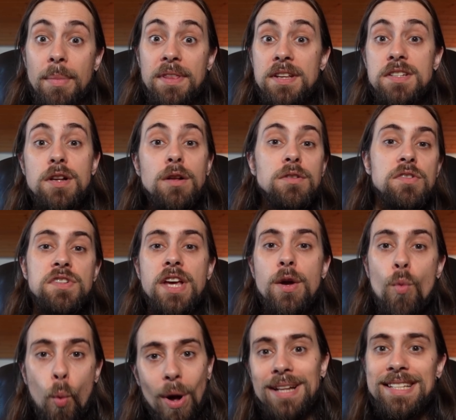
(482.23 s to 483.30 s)
But this is all to say
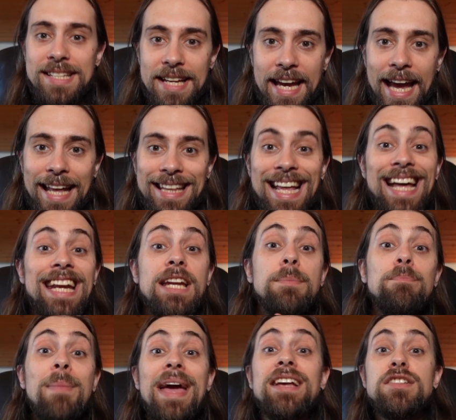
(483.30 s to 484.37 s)
once again that it
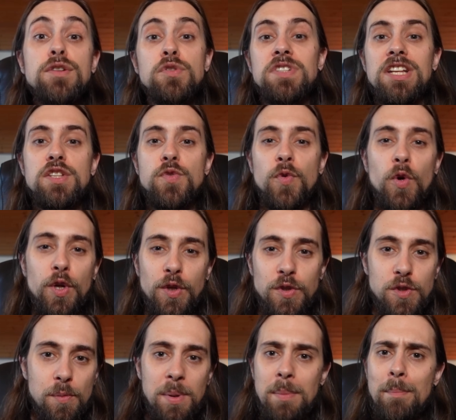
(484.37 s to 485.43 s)
makes no sense for you
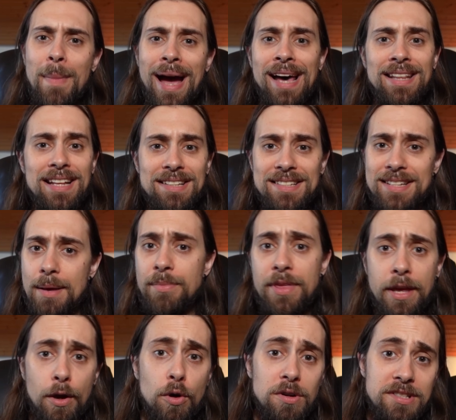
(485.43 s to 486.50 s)
to be mad at
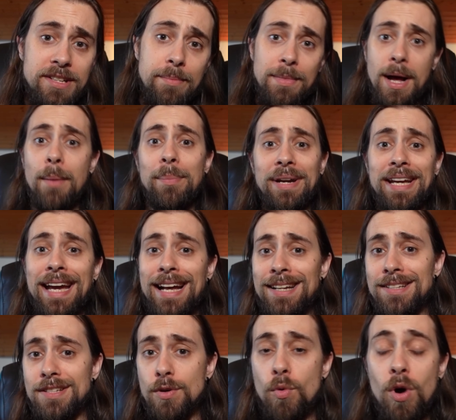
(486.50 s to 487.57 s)
something or some company
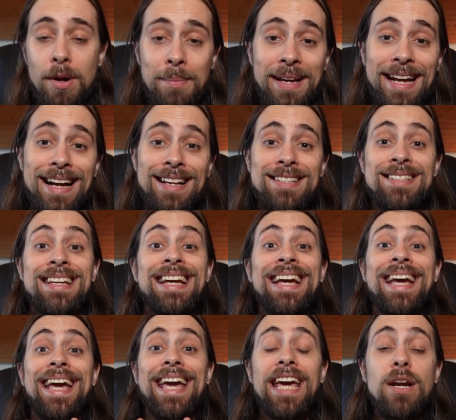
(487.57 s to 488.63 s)
and so on because
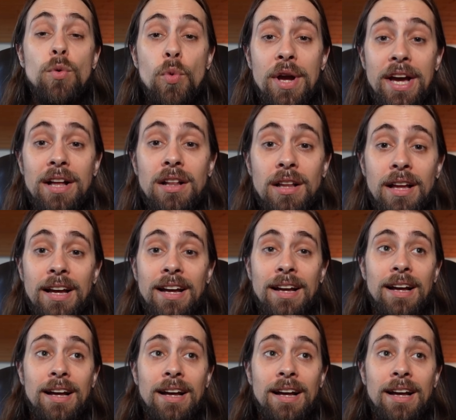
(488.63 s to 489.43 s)
it will